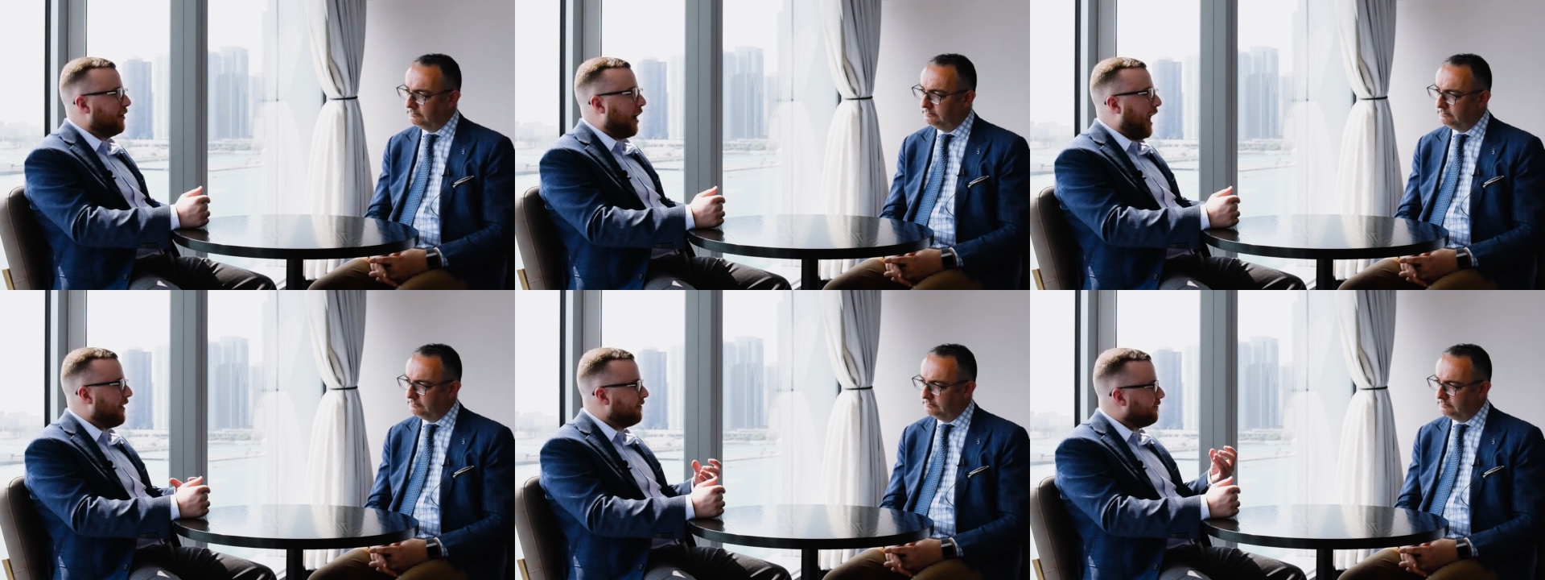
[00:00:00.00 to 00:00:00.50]

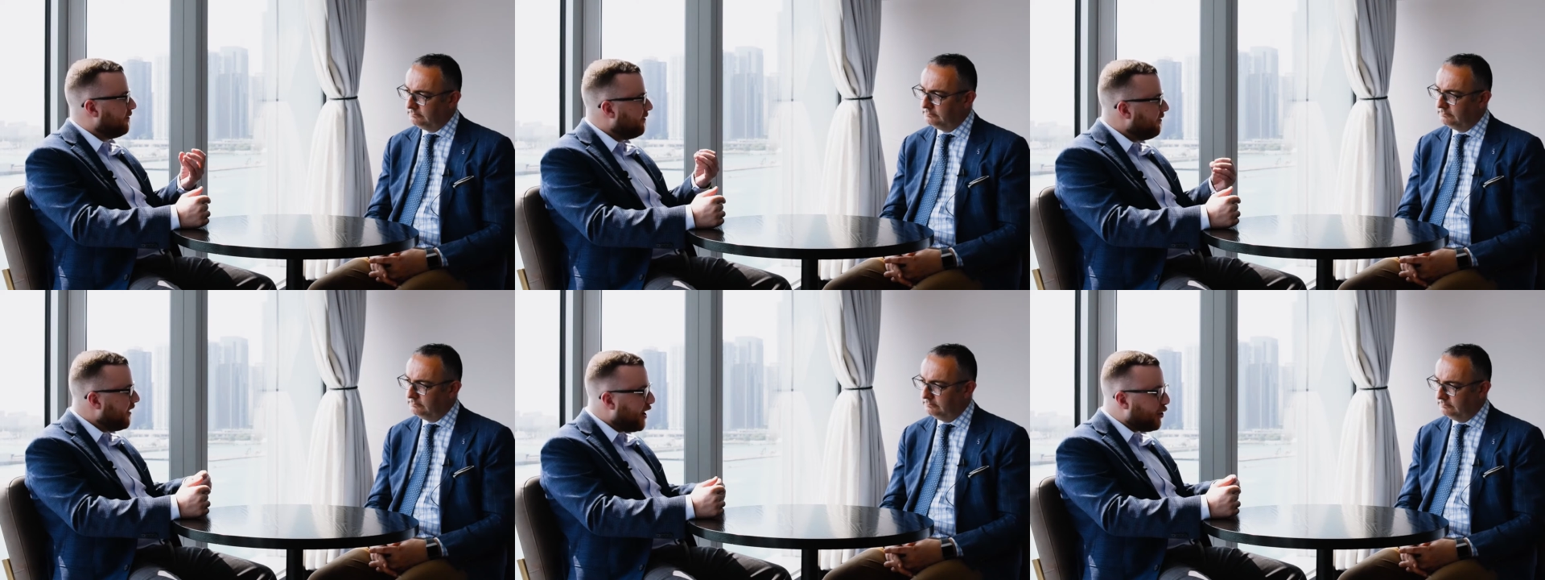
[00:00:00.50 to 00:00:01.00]
Speaker 1: a
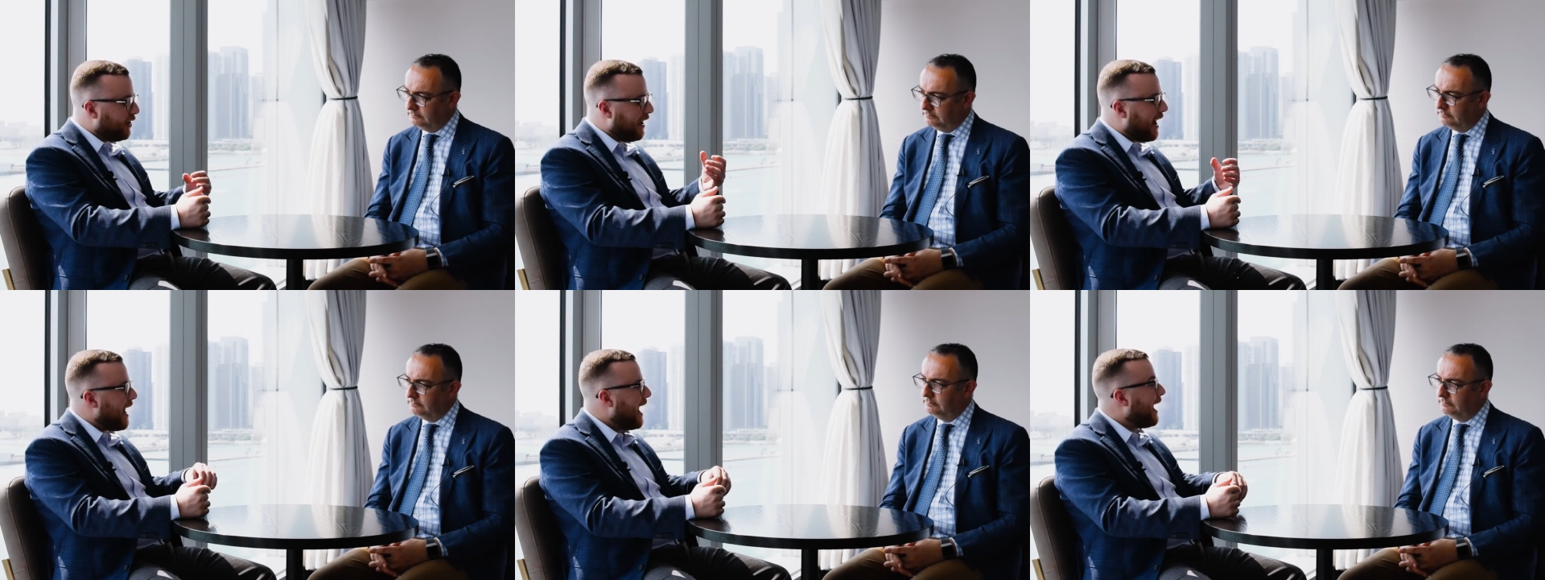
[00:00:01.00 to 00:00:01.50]
very
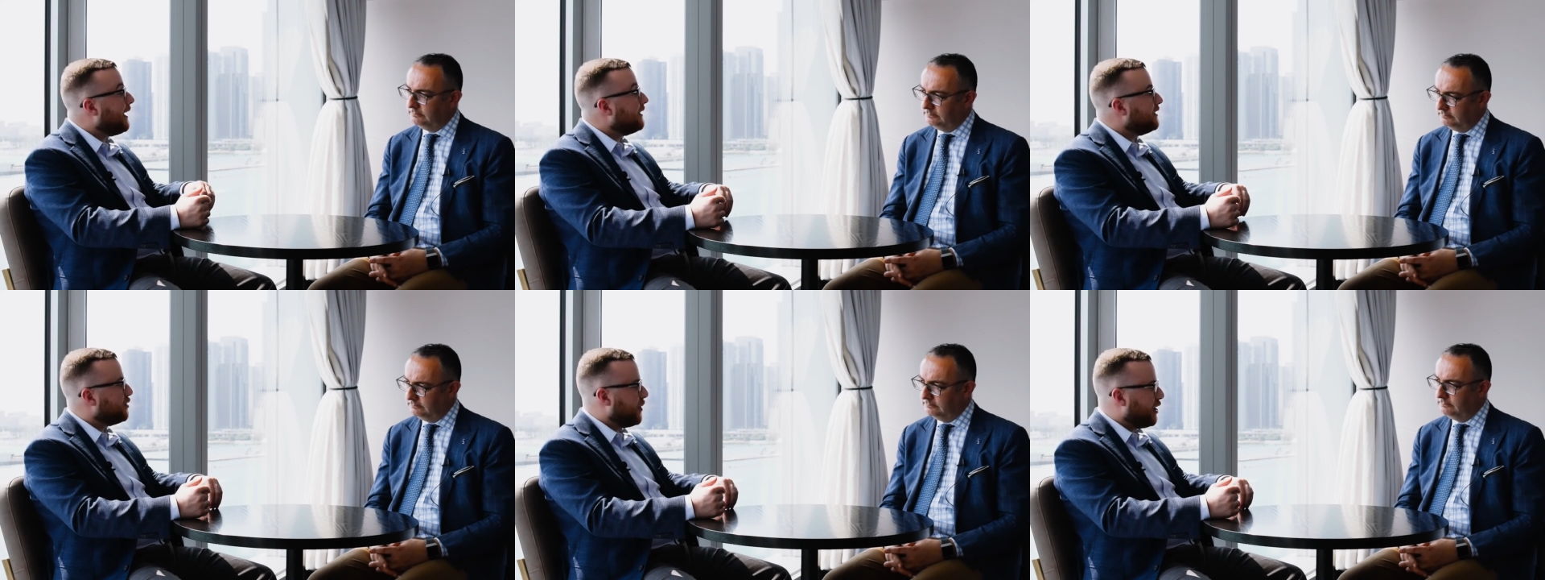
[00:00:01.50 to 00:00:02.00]

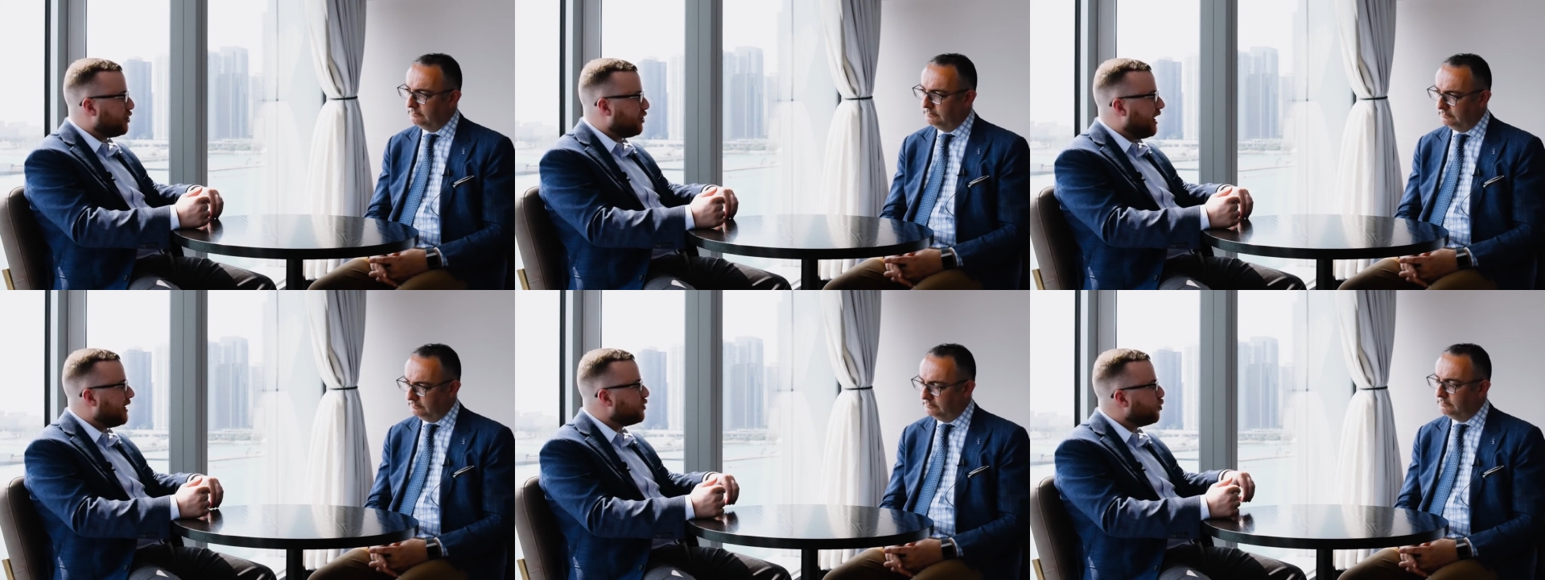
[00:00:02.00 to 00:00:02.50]
highly
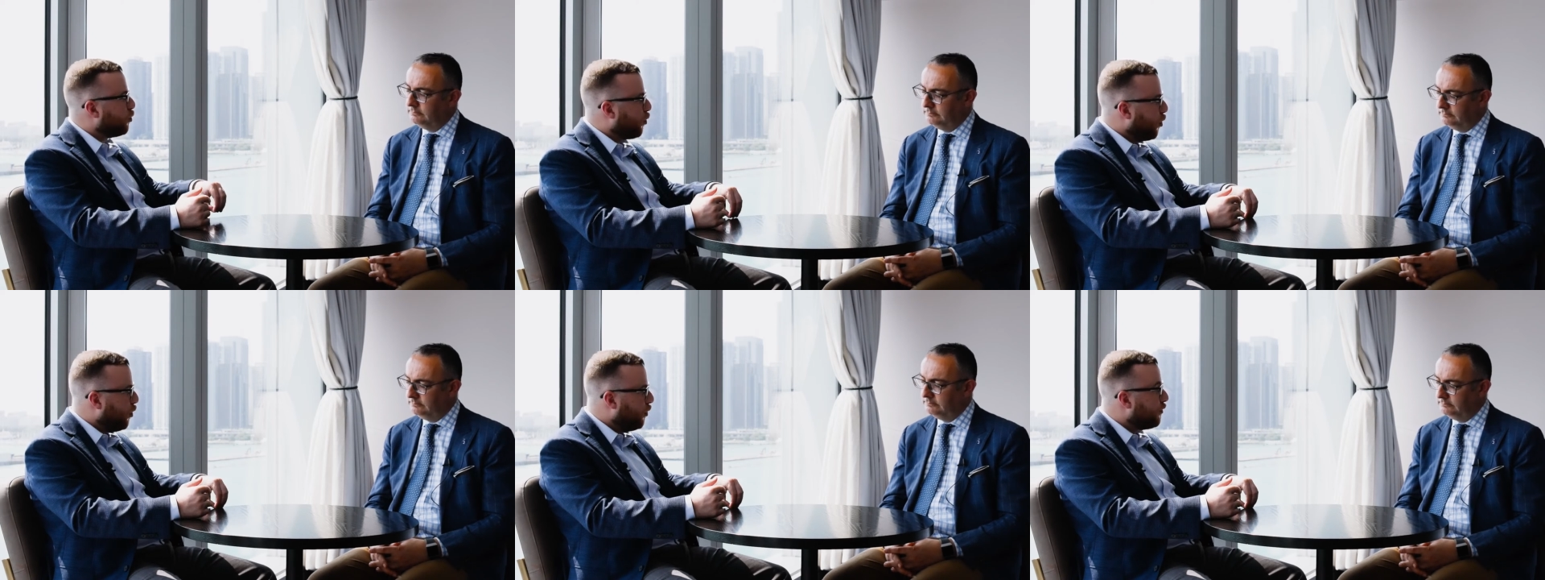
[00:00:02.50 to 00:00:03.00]
specialized mm-hmm.
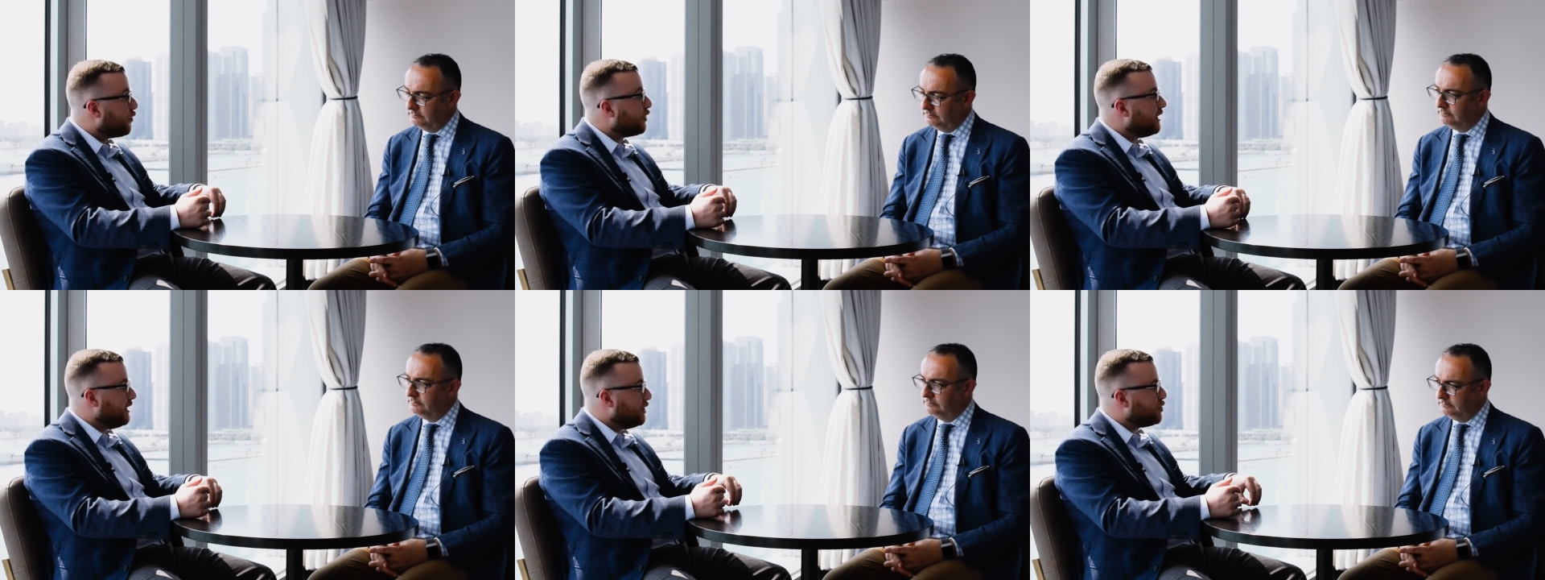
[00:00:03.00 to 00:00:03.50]
role
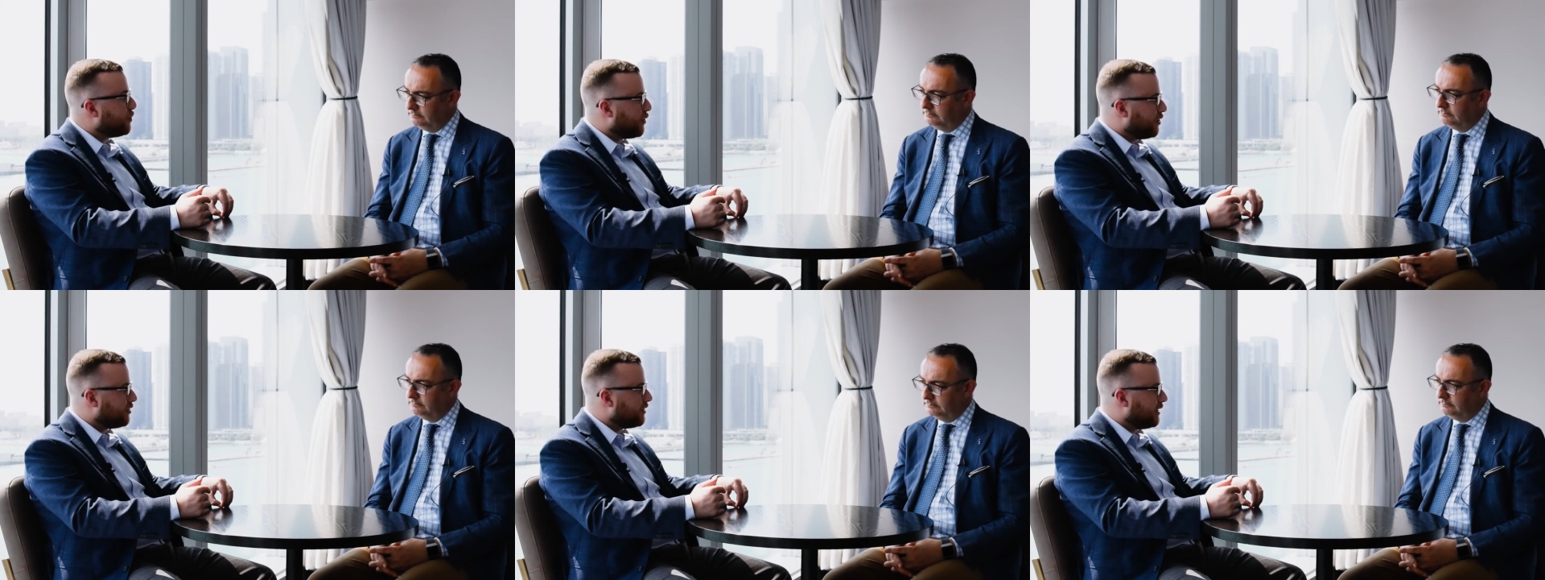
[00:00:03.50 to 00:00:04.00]
for each
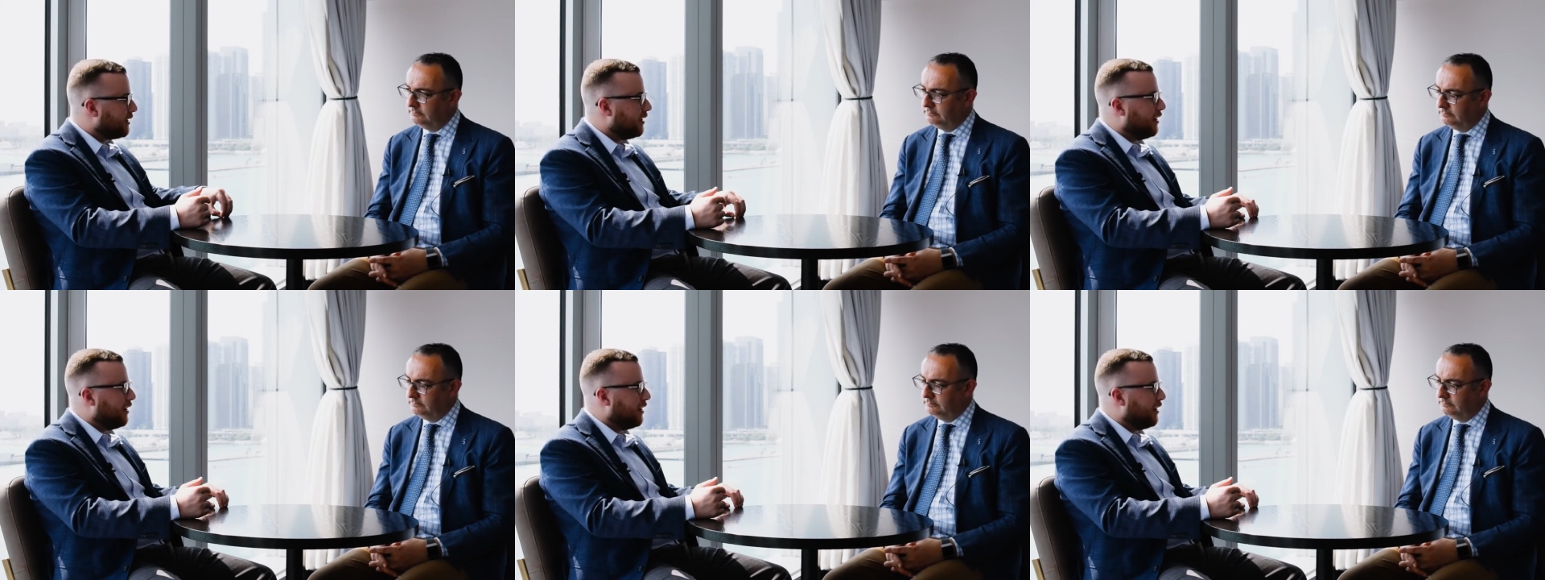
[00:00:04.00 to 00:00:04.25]
person.